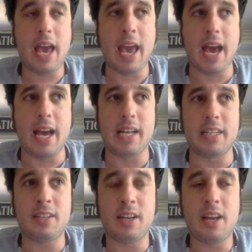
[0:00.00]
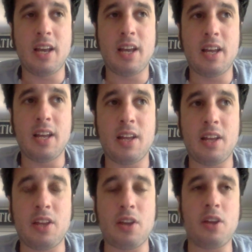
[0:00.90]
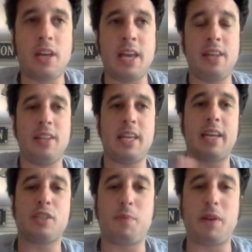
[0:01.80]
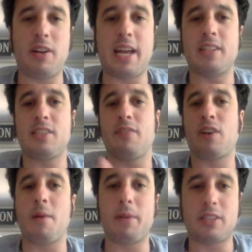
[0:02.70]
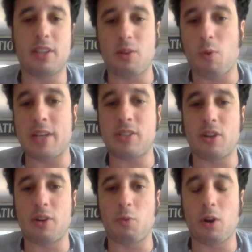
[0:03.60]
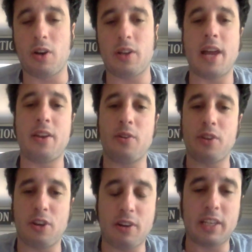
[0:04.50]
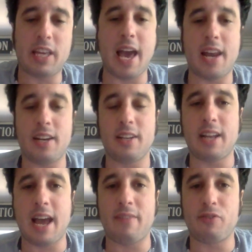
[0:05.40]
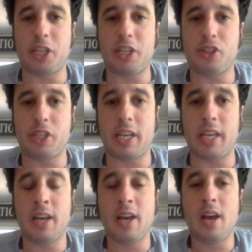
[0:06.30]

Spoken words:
And in the experience of coming to the Western world, I know you're in Canada, Navjeet,